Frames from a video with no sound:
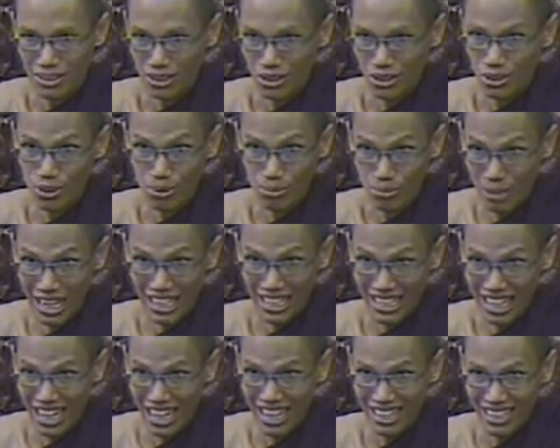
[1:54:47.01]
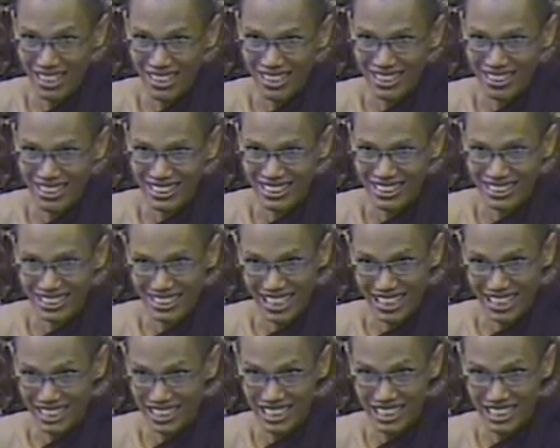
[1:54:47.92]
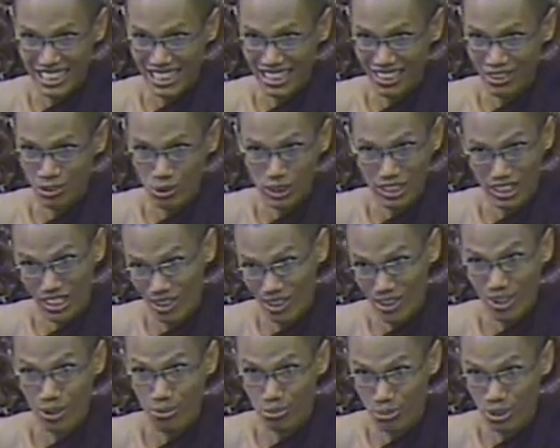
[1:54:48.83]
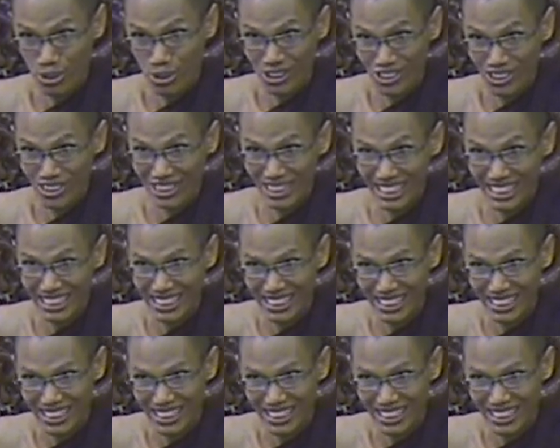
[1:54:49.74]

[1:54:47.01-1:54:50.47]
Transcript: No mana. Just uh, with our own view only.